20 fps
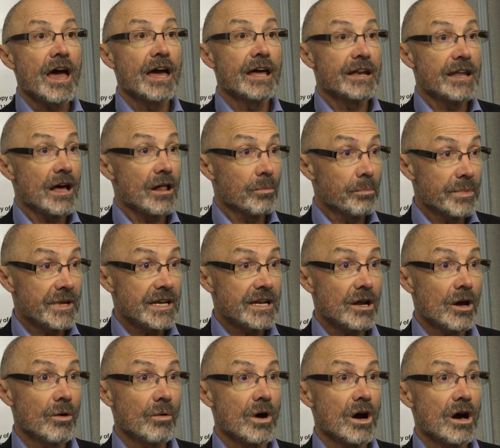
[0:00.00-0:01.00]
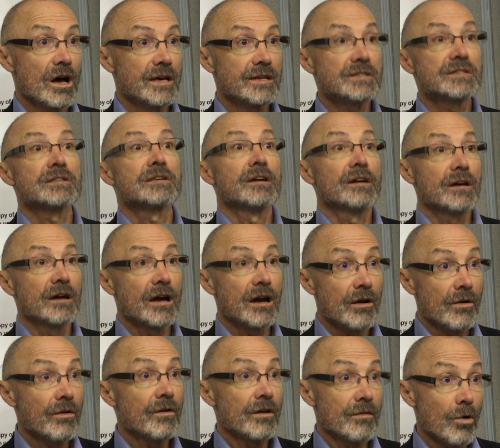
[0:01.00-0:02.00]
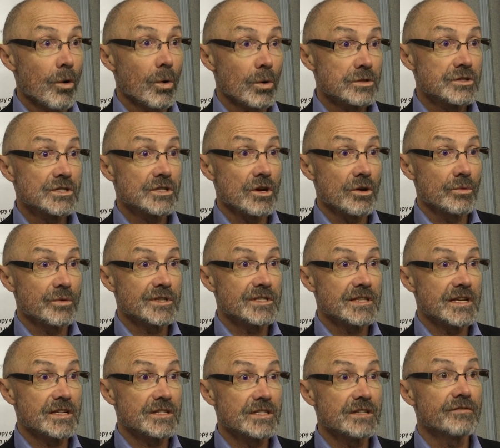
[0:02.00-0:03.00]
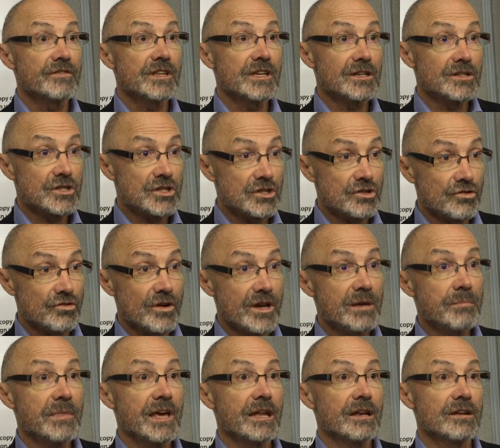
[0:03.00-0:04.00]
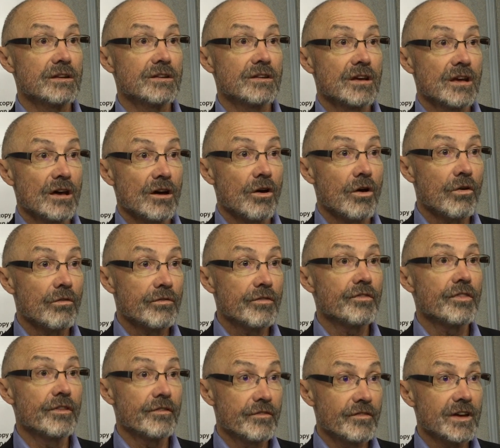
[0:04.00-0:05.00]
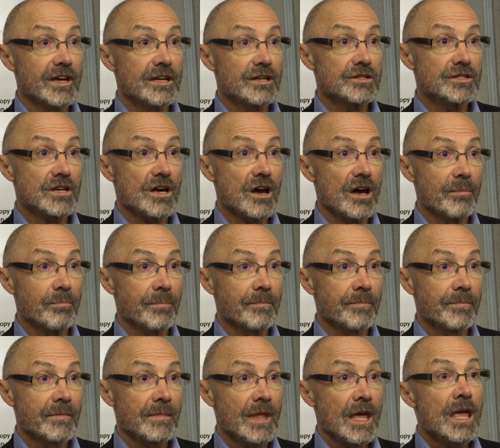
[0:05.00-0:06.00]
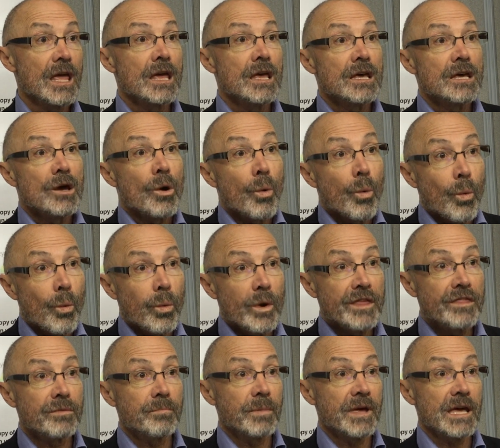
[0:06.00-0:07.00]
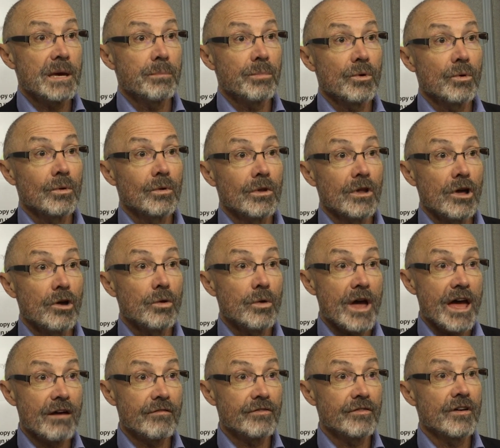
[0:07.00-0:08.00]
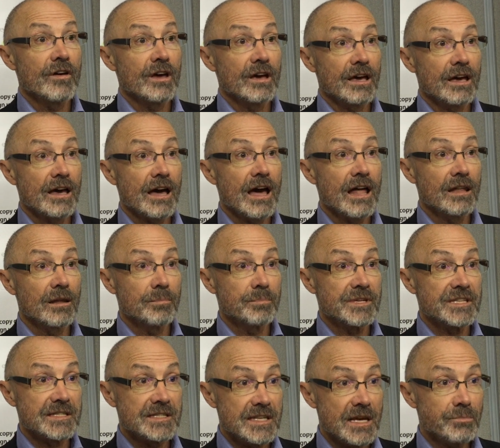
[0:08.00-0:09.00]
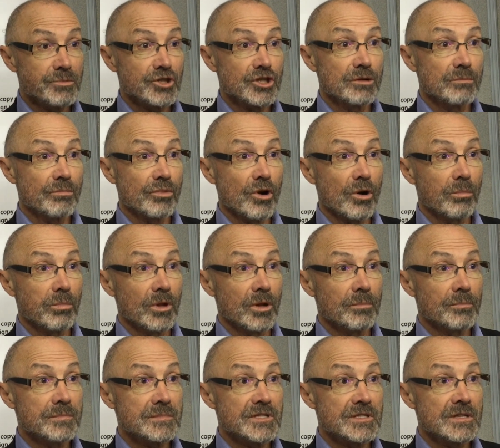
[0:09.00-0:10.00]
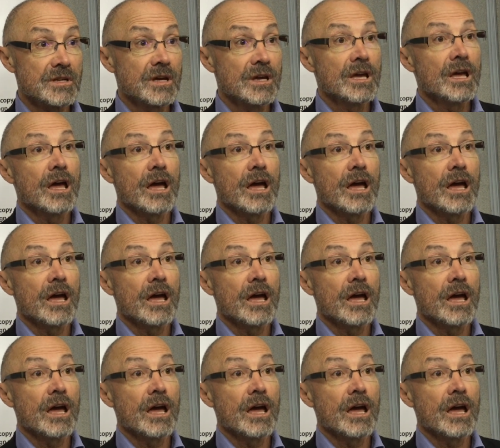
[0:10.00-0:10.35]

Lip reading: and albino eyes are also recessive, the extreme end of the phenotype. With people who have colour perception problems